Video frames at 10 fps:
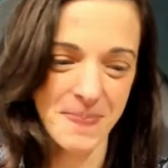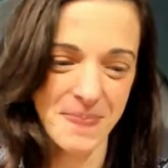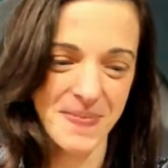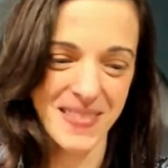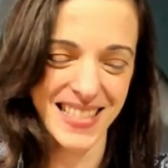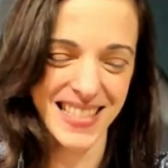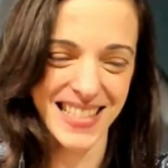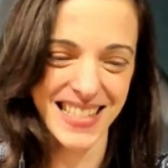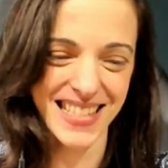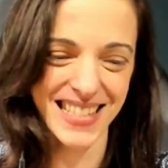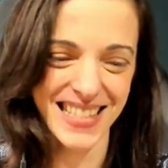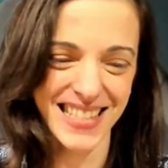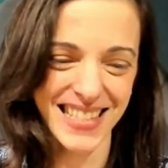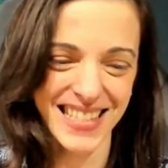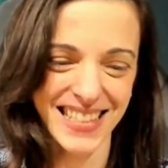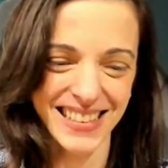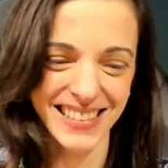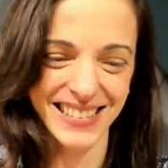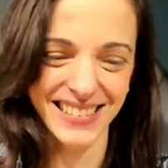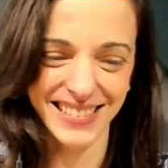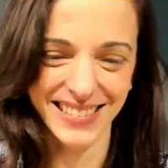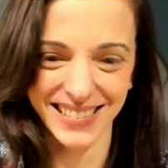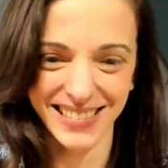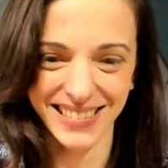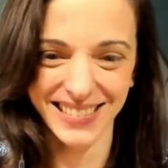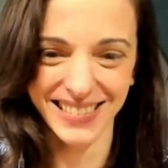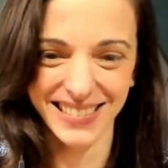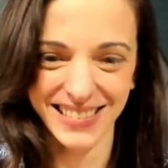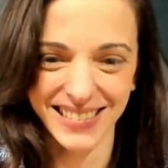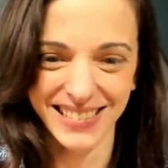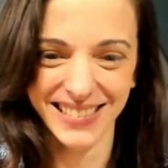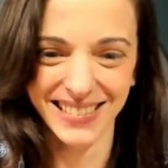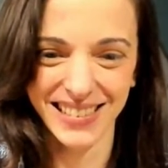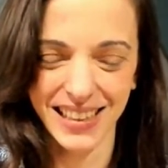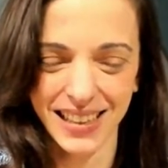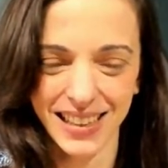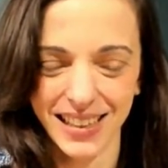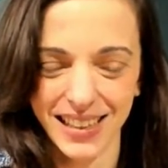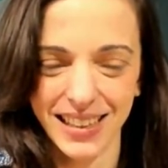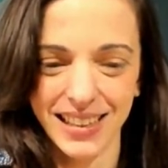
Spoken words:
The person shown says nothing.